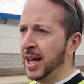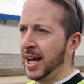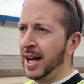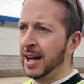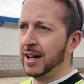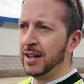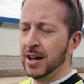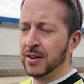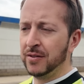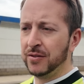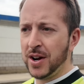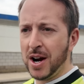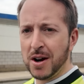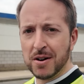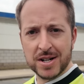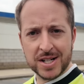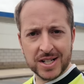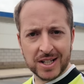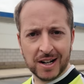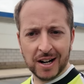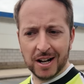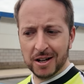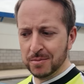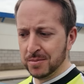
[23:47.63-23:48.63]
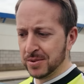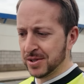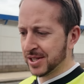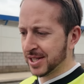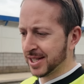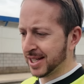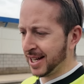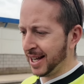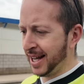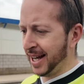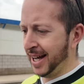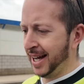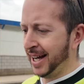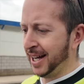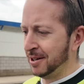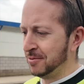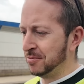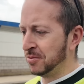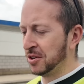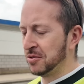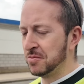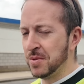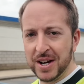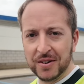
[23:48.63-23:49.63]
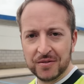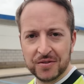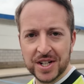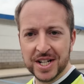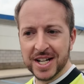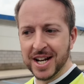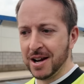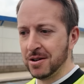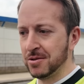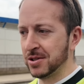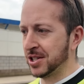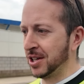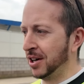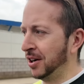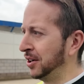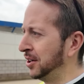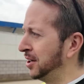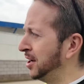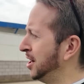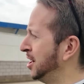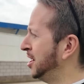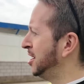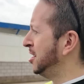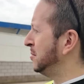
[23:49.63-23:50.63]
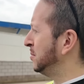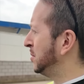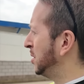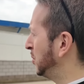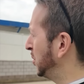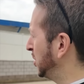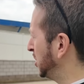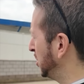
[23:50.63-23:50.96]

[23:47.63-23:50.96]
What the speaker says: and various clubs we've made videos on, but